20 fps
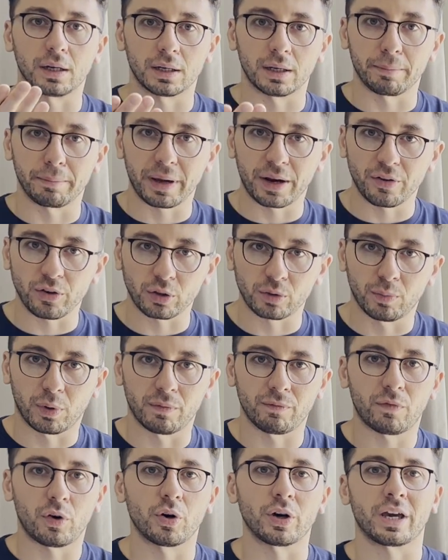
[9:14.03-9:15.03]
Marriott
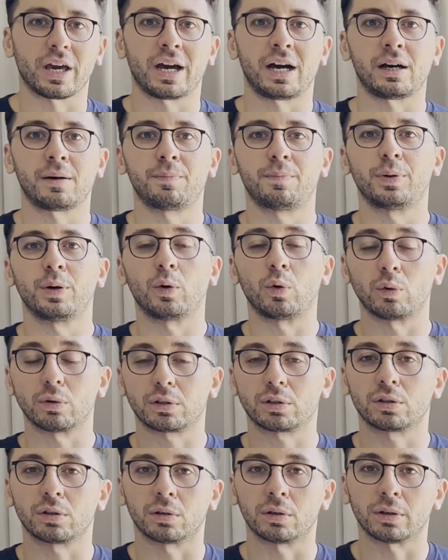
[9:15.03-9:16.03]
Bonvoy app
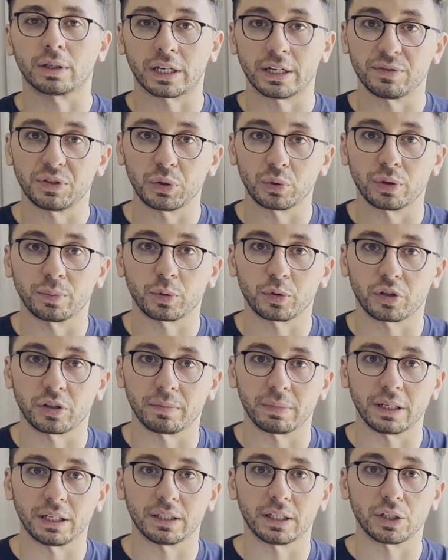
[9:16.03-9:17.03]
also gives you the
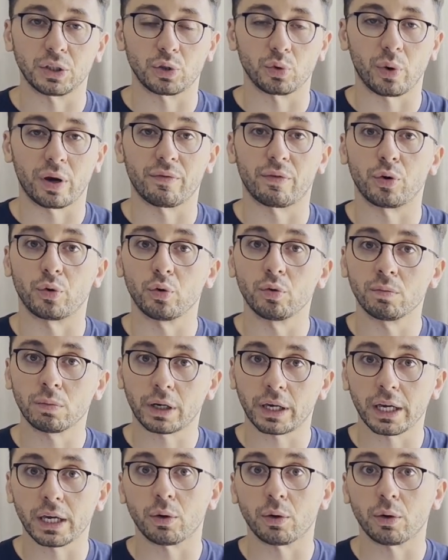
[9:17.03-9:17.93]
possibility to have a room key,